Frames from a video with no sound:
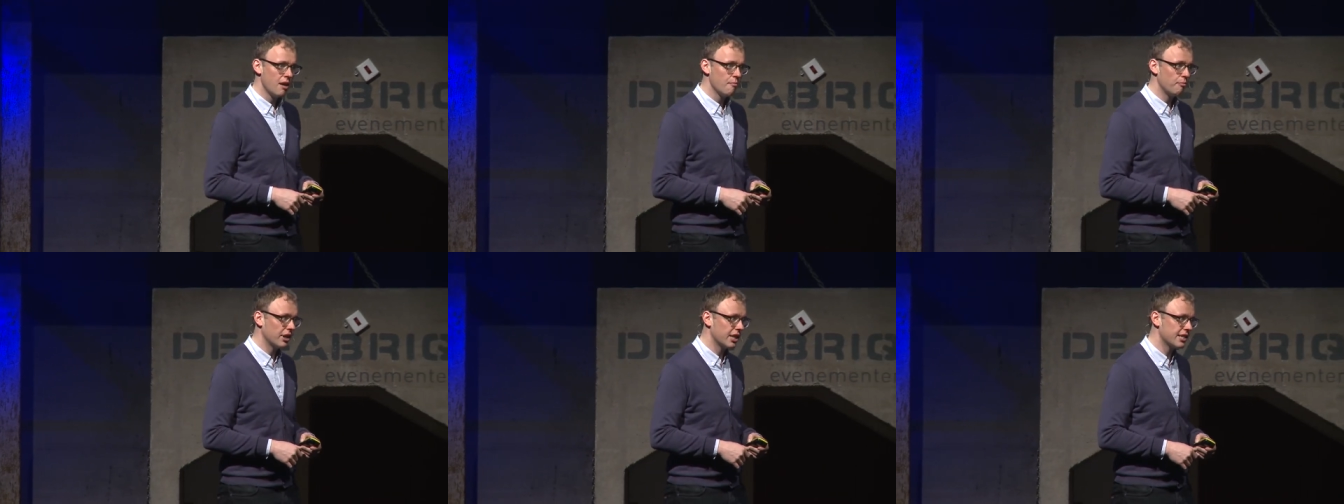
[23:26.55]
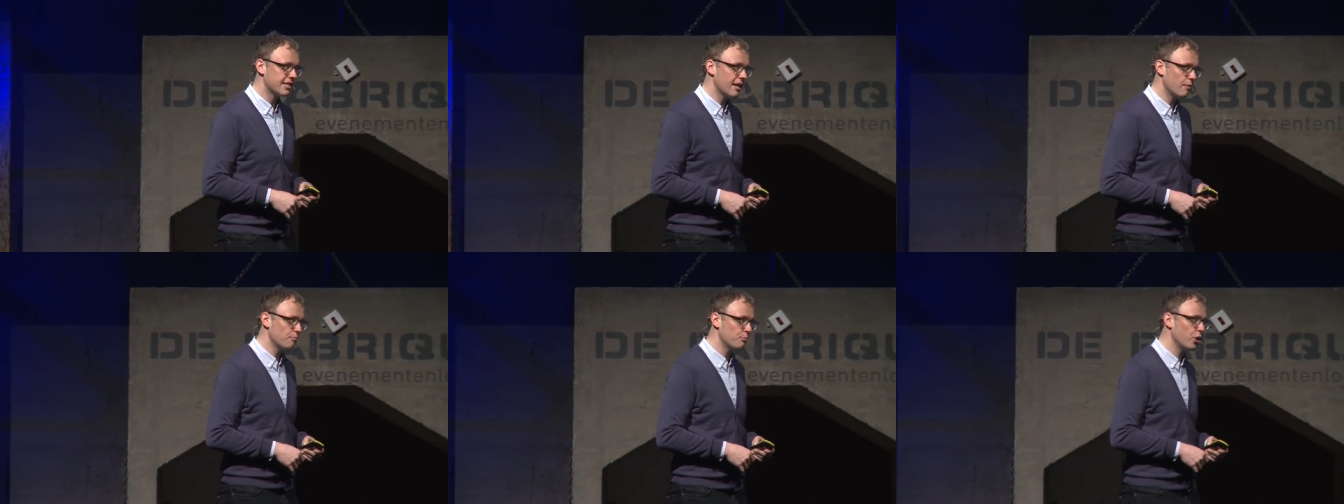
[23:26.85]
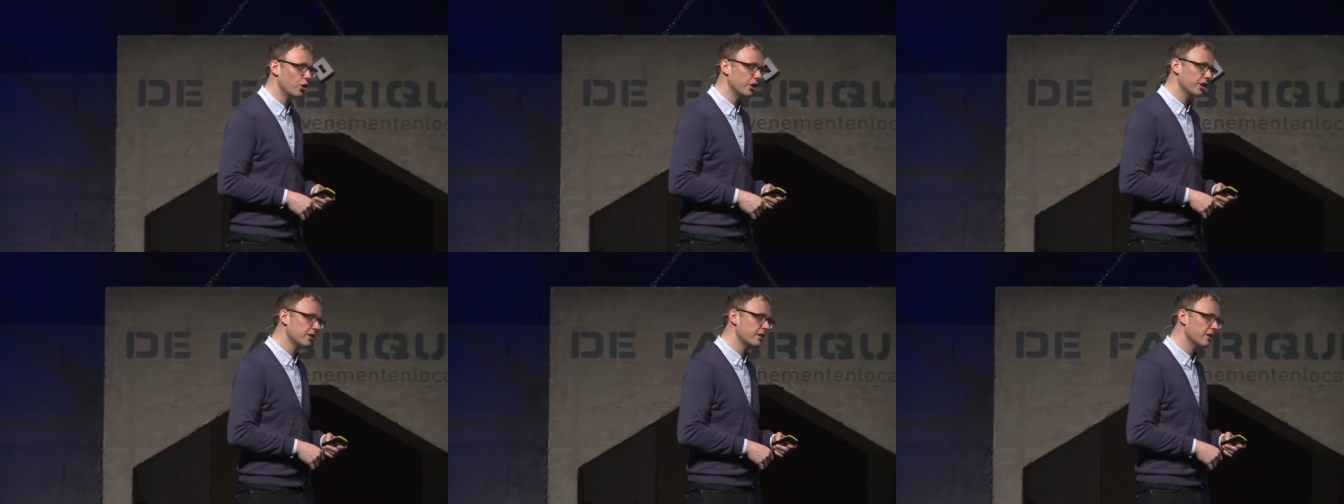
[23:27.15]
But at some
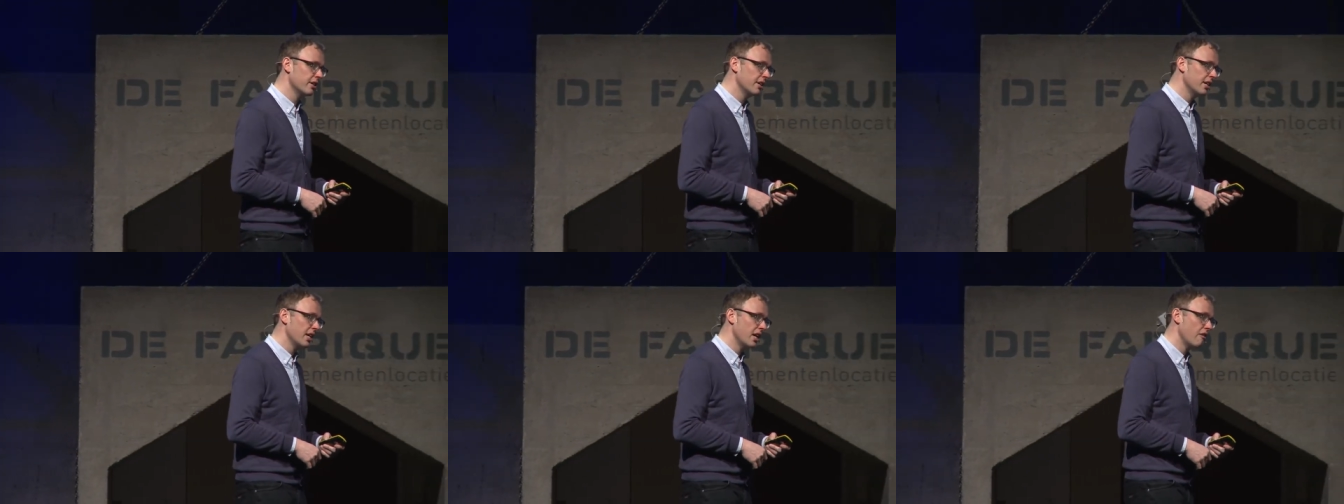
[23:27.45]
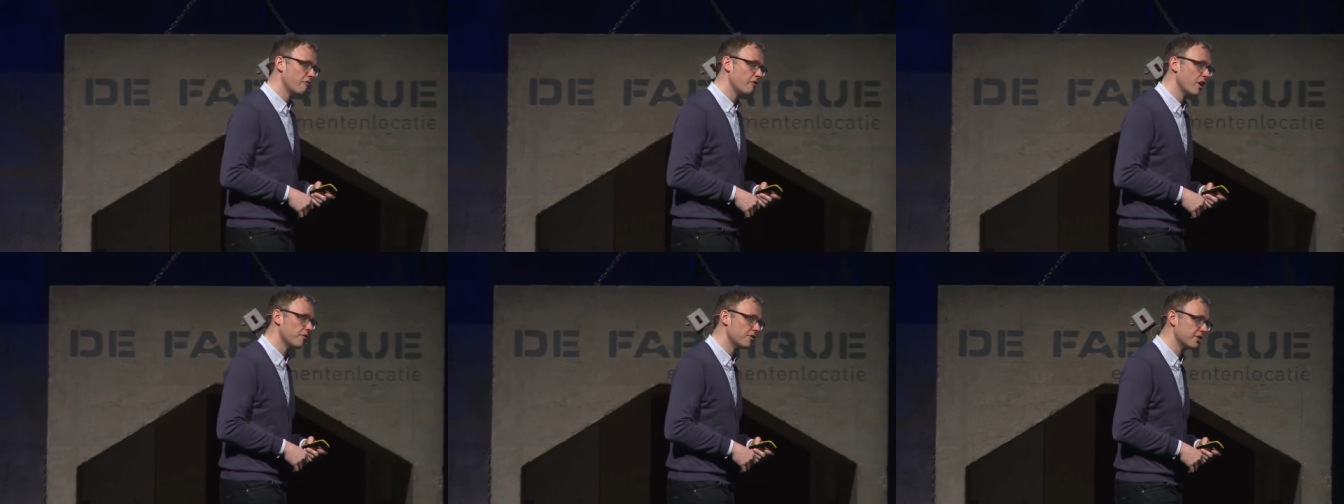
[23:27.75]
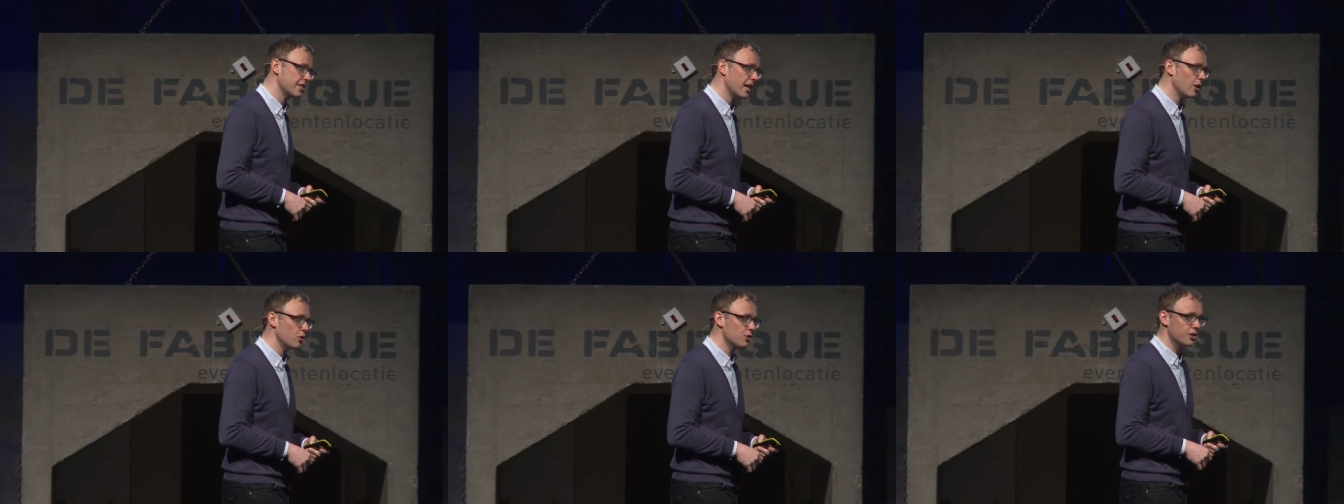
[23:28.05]
point, if you have
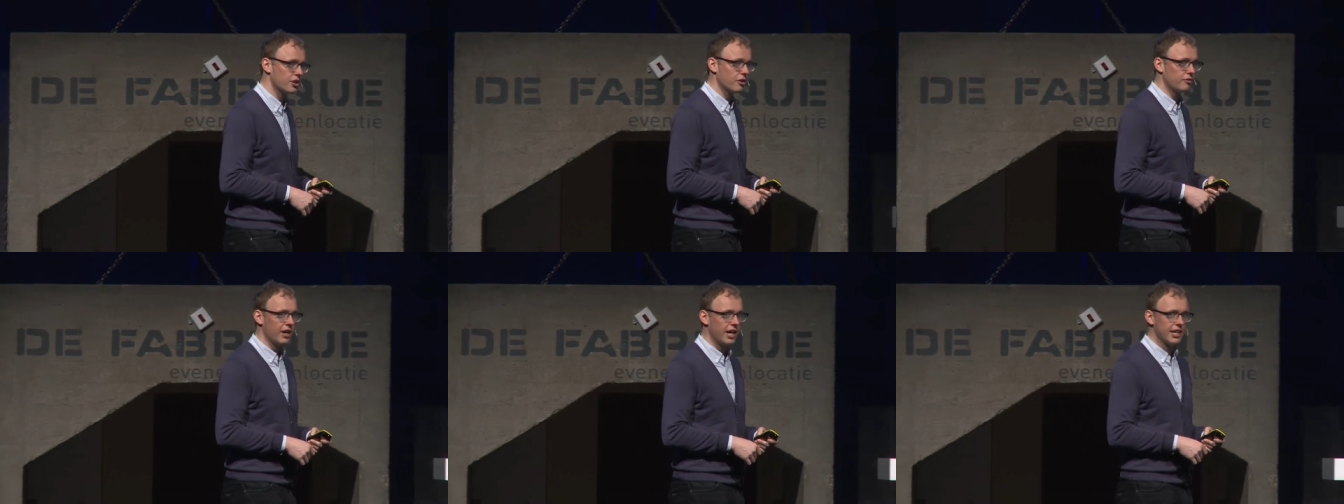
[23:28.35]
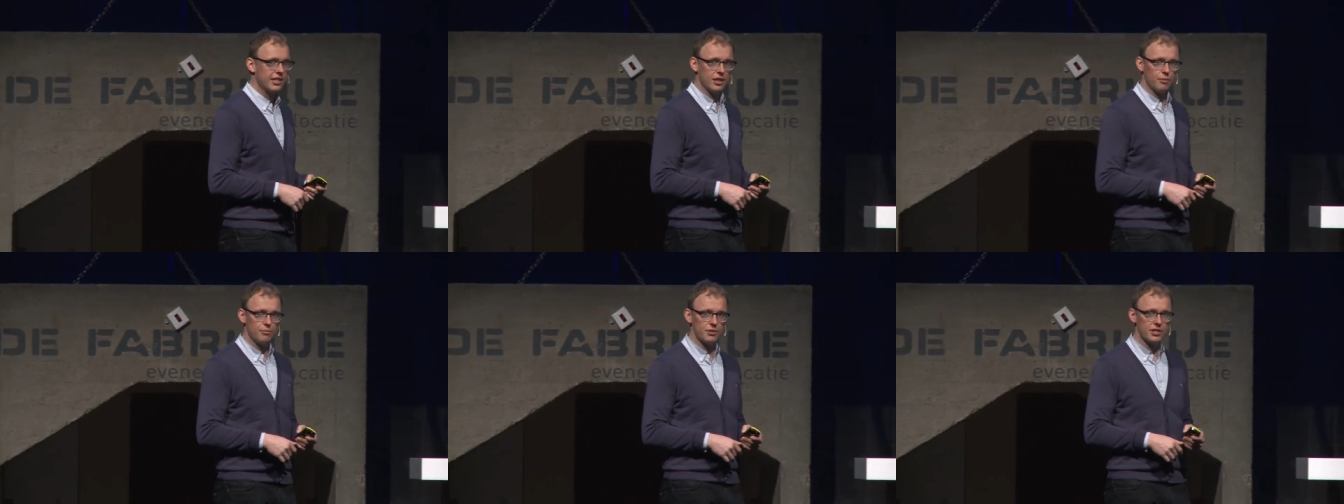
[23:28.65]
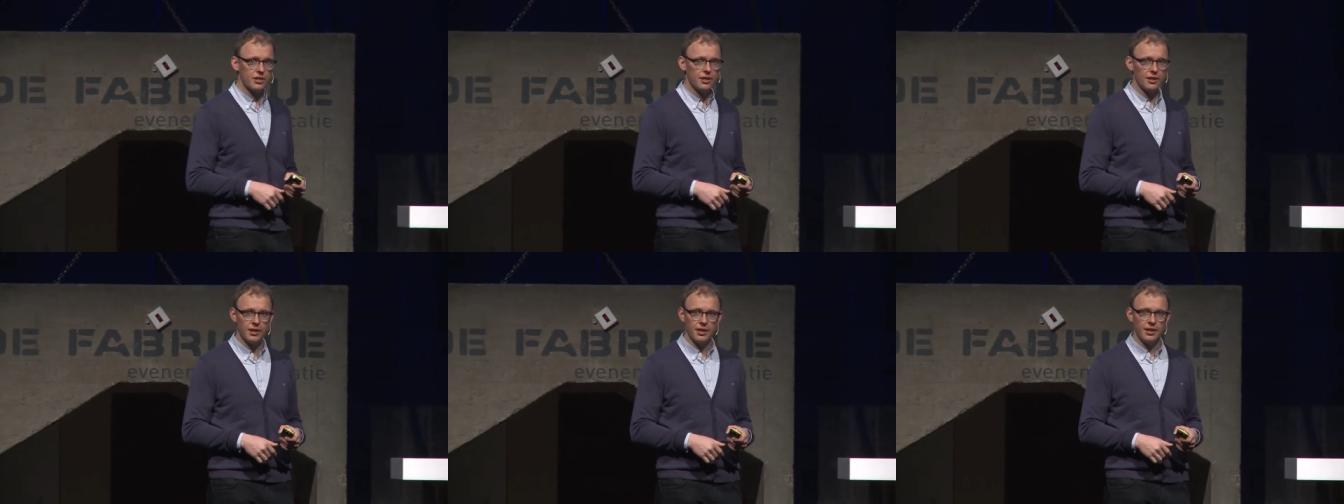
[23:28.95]
thousands of
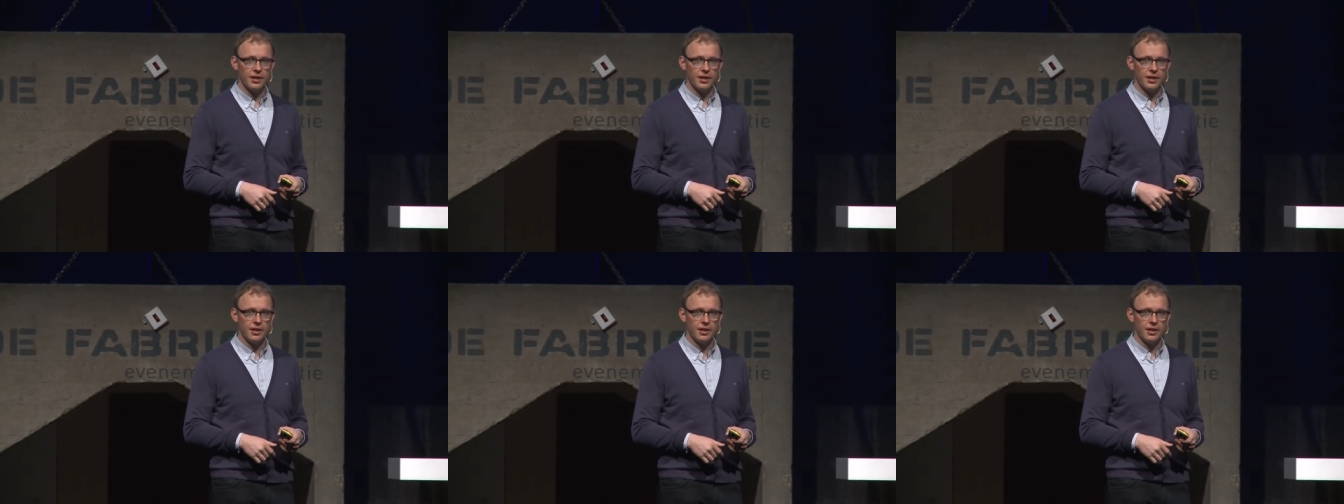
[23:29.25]
items,